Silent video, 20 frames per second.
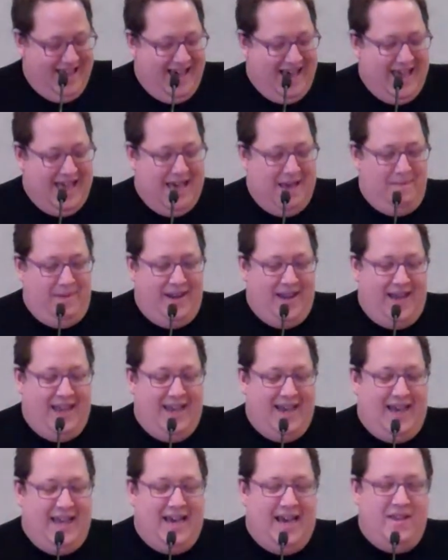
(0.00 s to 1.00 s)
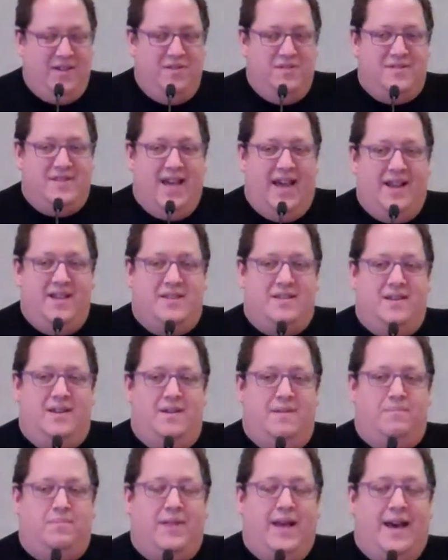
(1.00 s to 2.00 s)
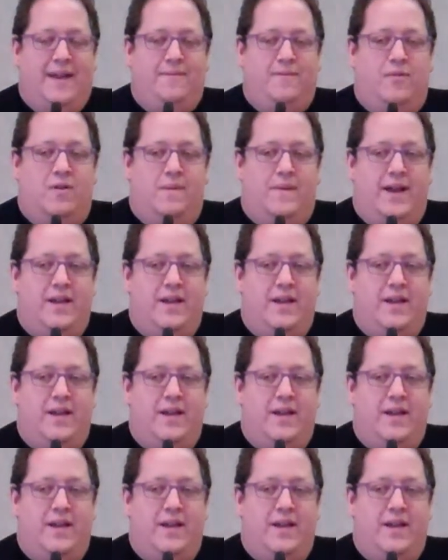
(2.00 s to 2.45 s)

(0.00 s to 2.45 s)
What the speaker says: I used that as a platform.